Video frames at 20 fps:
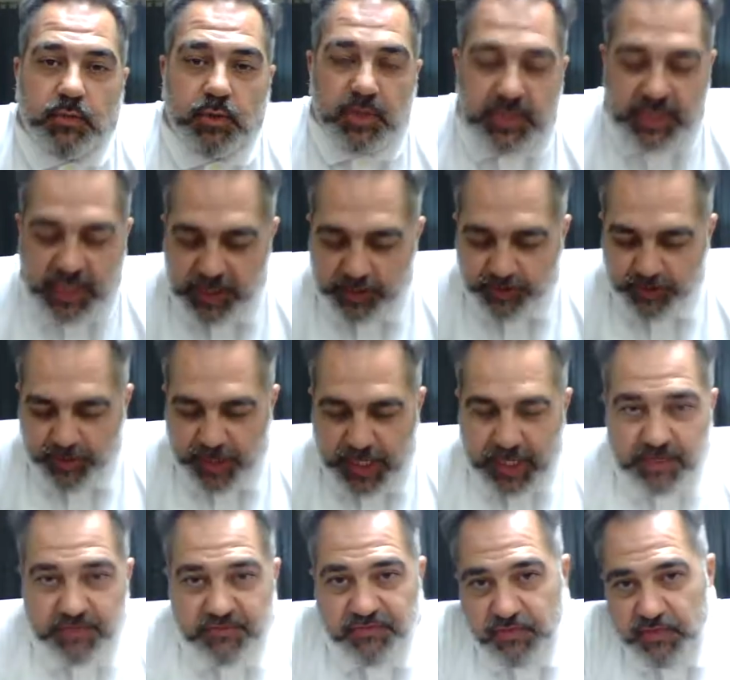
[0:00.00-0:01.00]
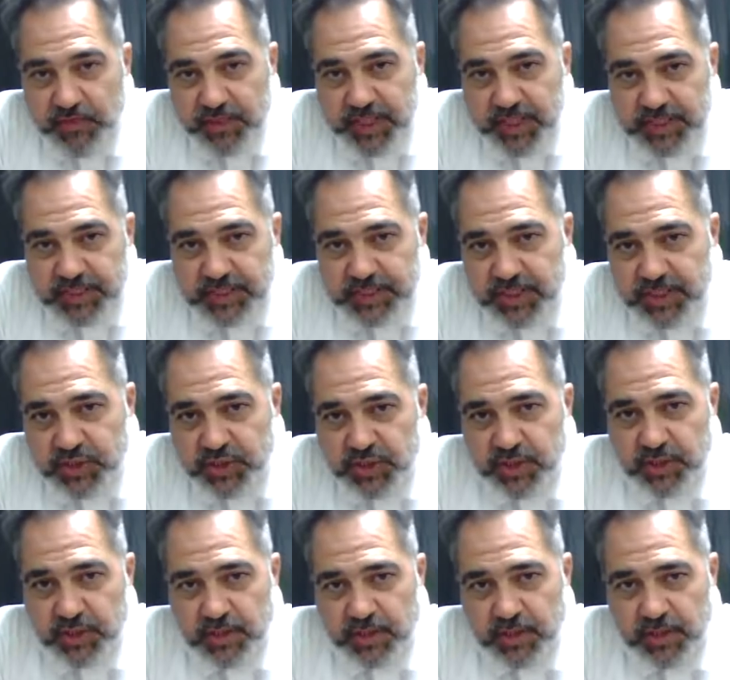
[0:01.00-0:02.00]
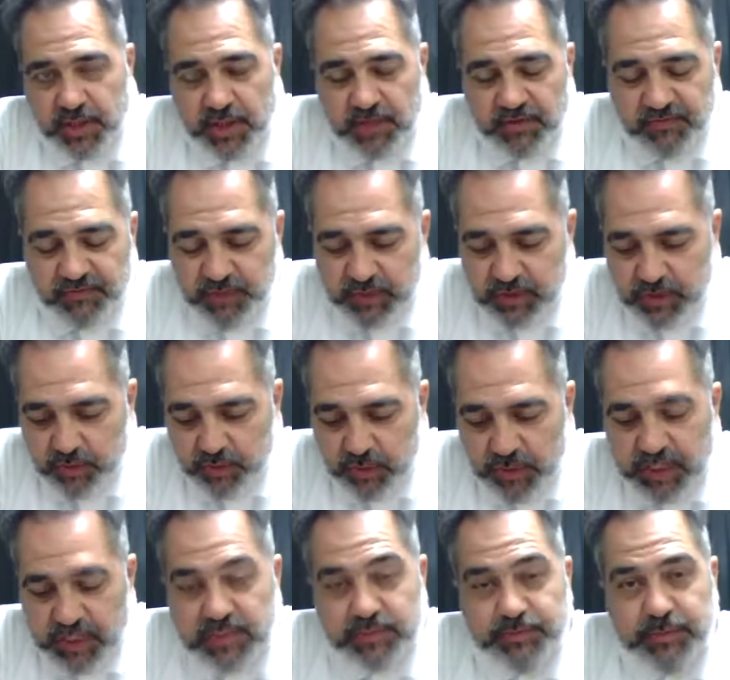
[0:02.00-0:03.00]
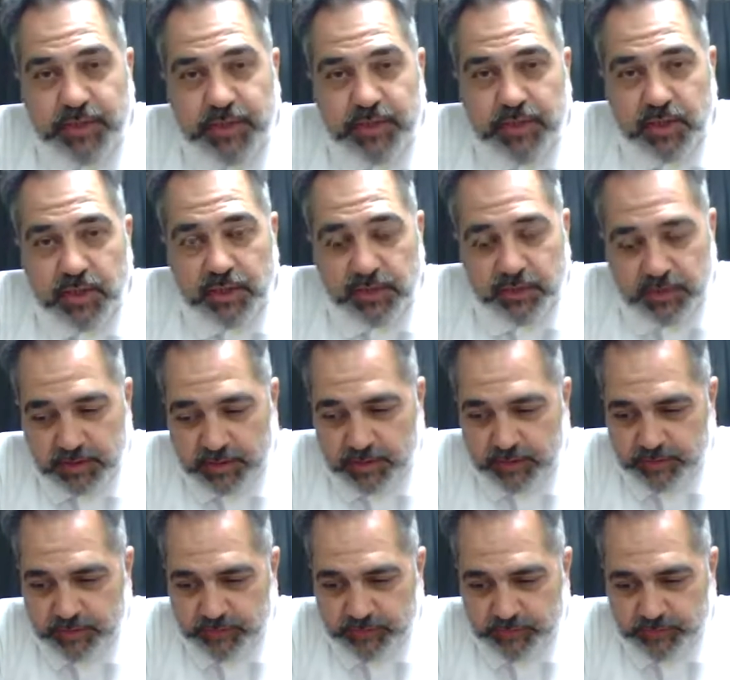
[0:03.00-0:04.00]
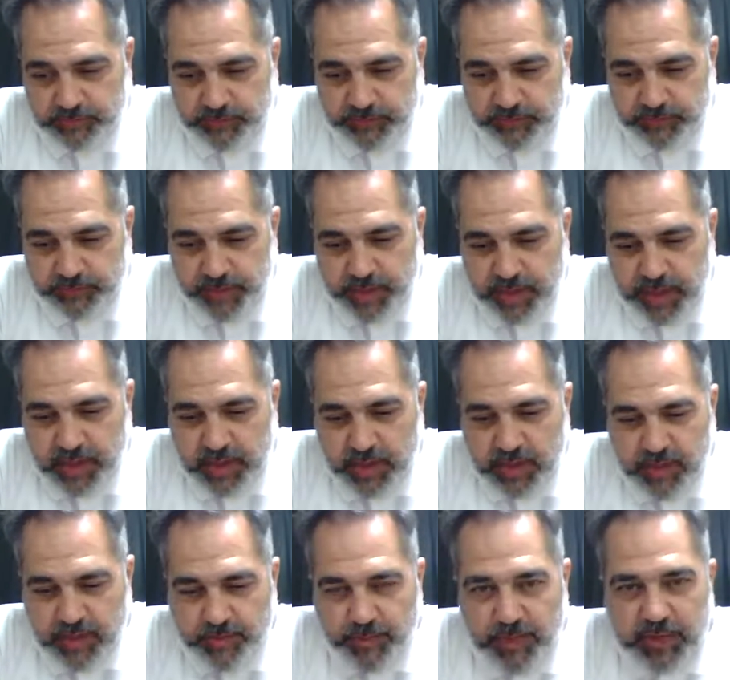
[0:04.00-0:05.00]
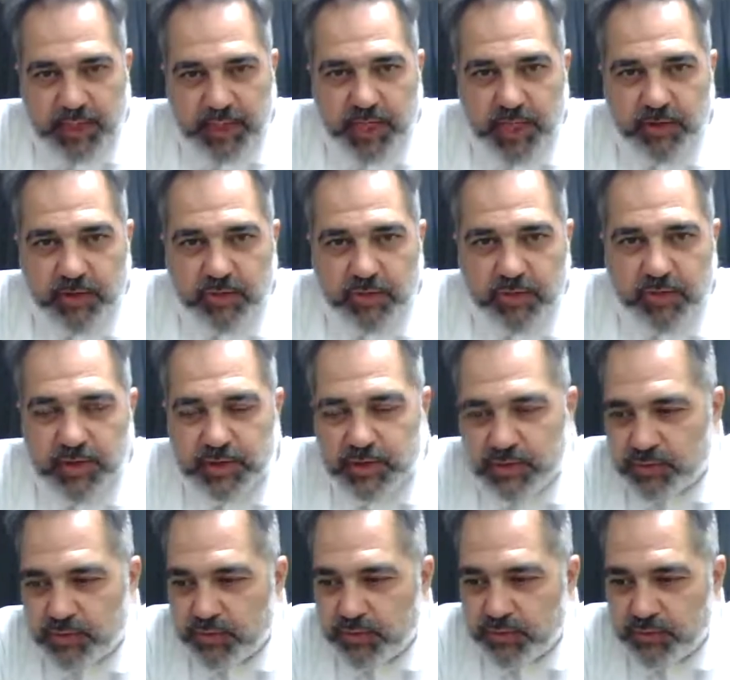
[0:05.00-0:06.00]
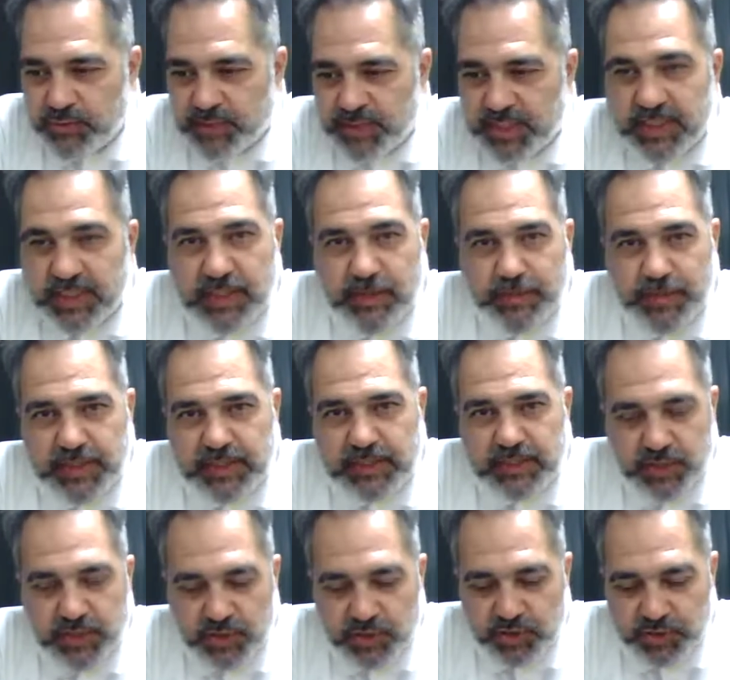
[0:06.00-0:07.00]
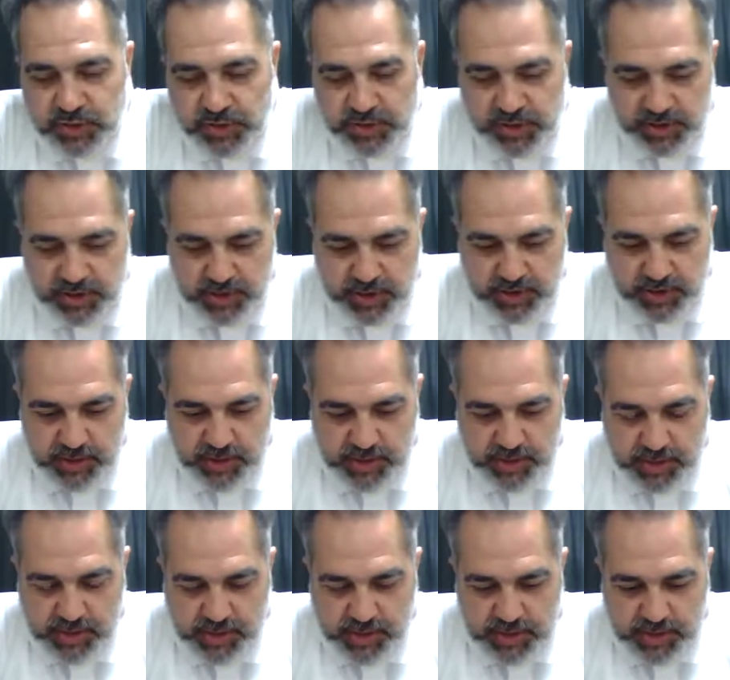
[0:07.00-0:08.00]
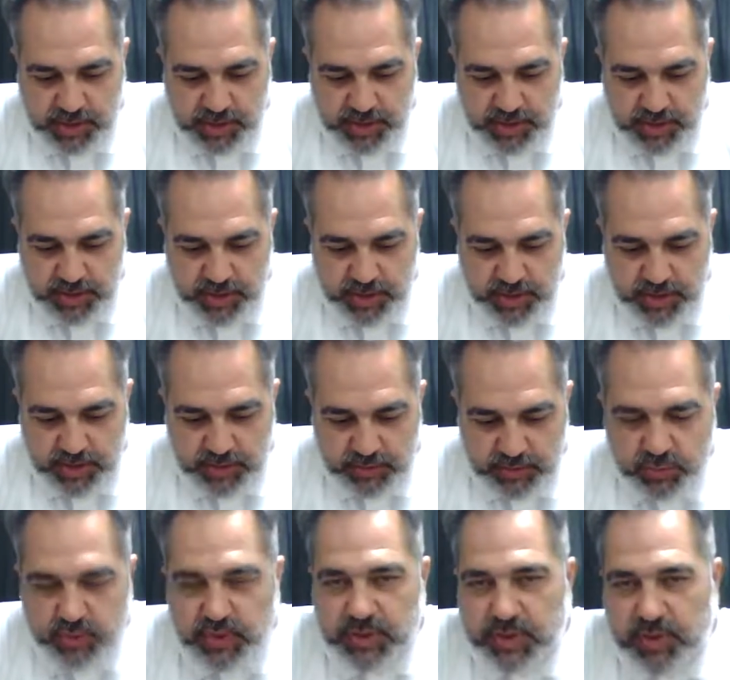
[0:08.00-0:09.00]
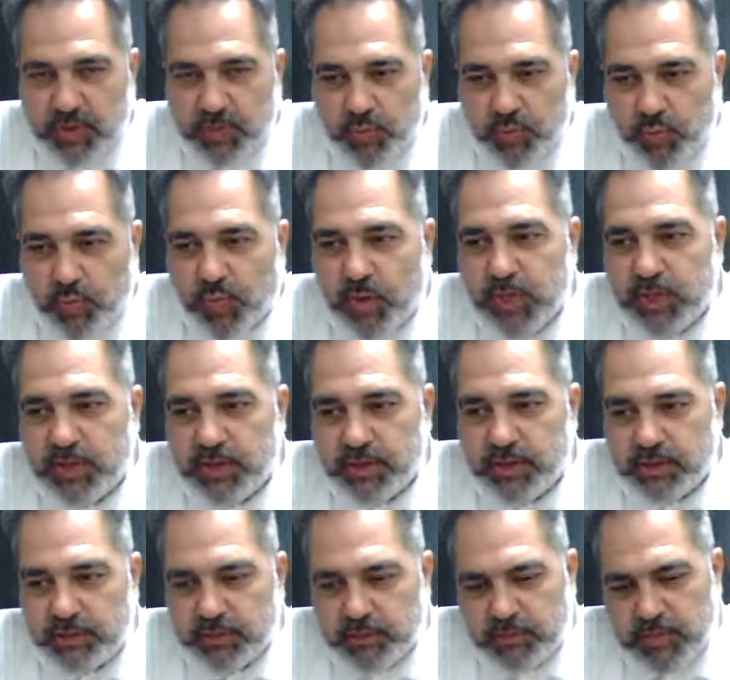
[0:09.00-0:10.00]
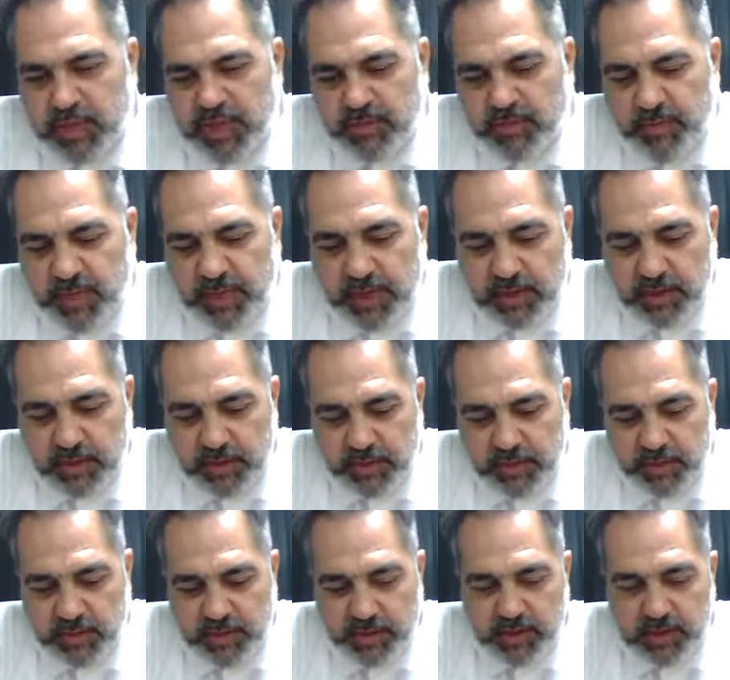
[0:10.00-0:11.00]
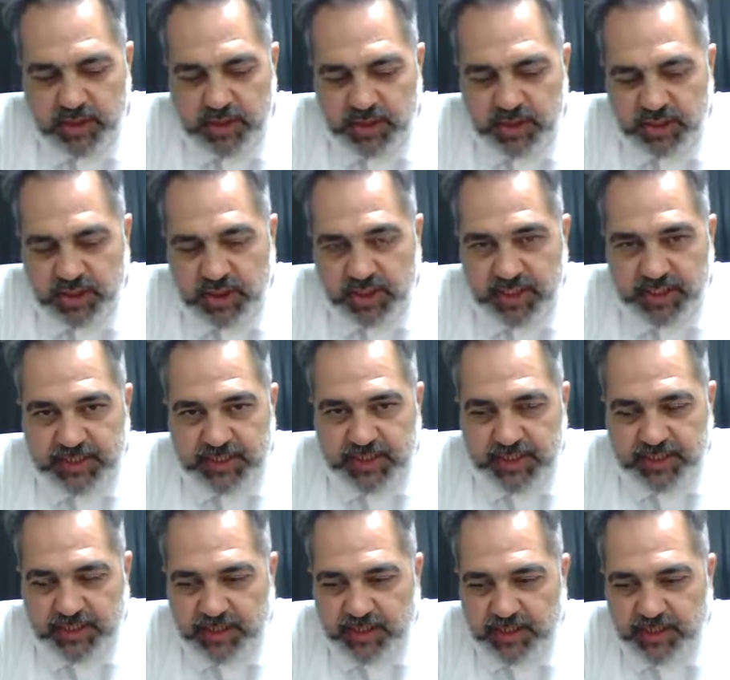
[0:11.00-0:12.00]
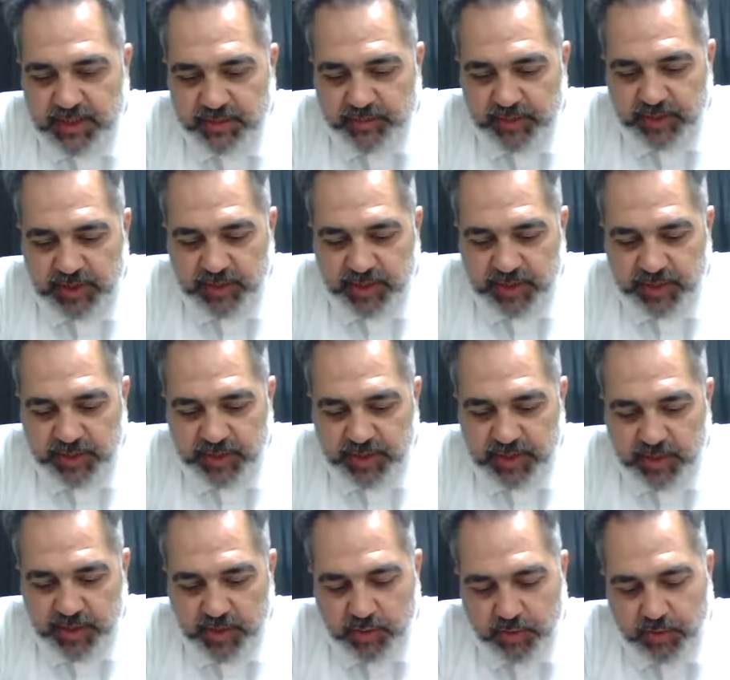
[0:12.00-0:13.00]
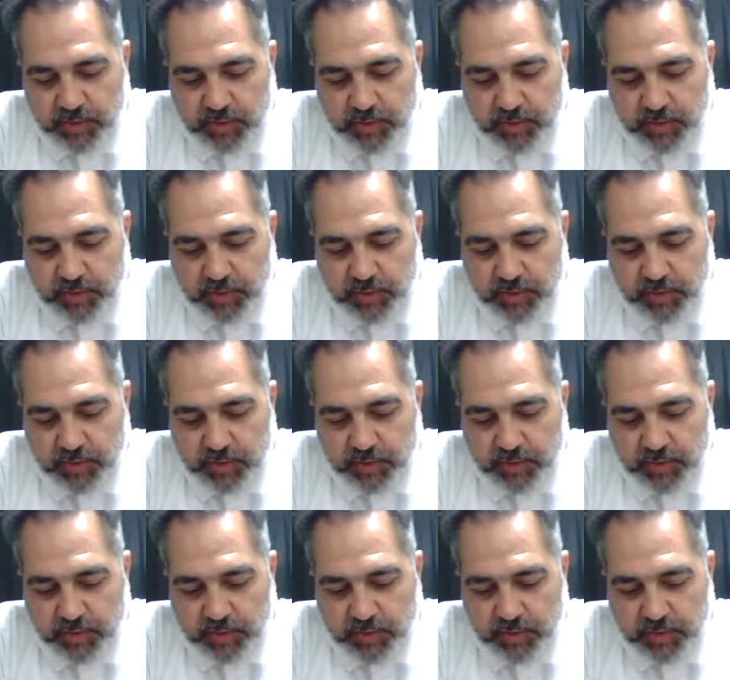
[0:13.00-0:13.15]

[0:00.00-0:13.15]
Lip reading: What I planned for this session, the live video, has been done, but I want to send a message to someone. Maybe she is attending me right now.